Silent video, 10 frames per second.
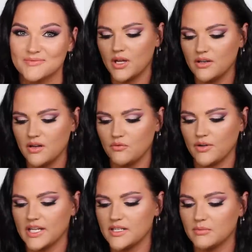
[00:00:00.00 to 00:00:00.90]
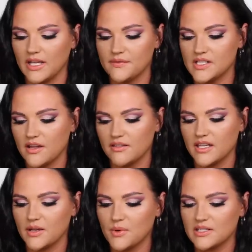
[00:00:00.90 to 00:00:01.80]
One random lifestyle
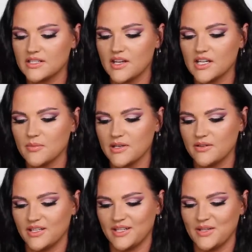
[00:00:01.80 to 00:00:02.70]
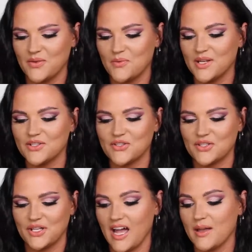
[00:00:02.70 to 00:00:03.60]
thing I wanted to talk about,
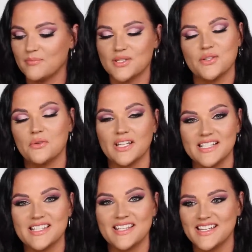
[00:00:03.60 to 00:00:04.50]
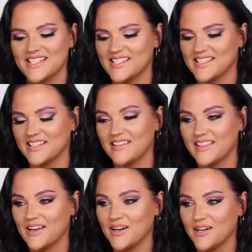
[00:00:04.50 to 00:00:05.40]
which I'm so late to this,
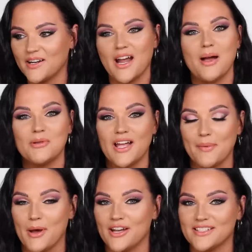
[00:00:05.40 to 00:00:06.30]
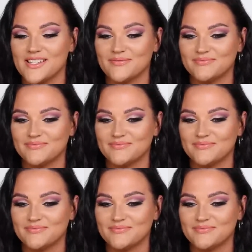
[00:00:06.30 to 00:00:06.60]
they're Apple iPods.